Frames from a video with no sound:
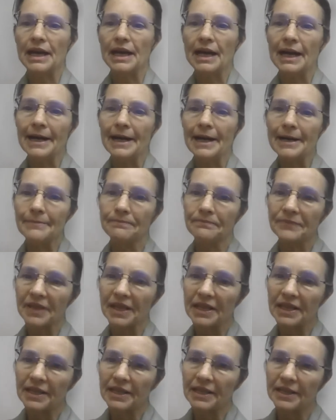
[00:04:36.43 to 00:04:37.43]
um,
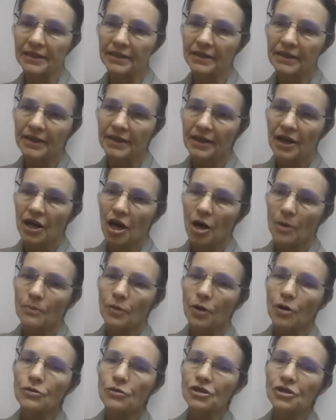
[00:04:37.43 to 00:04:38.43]
in
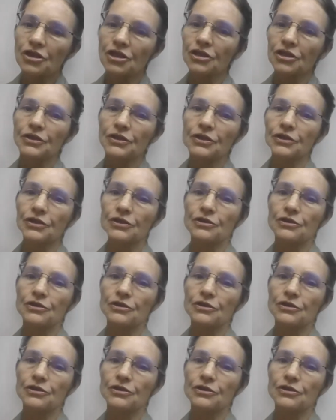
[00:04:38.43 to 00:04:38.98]
approaches